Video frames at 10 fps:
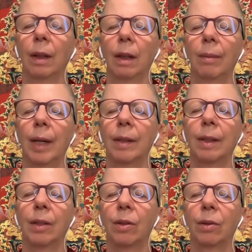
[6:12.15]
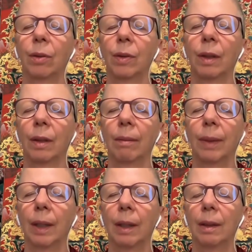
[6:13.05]
and by extension all sentient
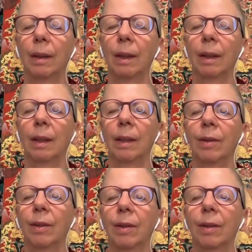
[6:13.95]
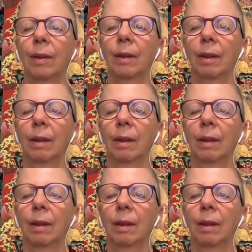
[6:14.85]
beings, and let's just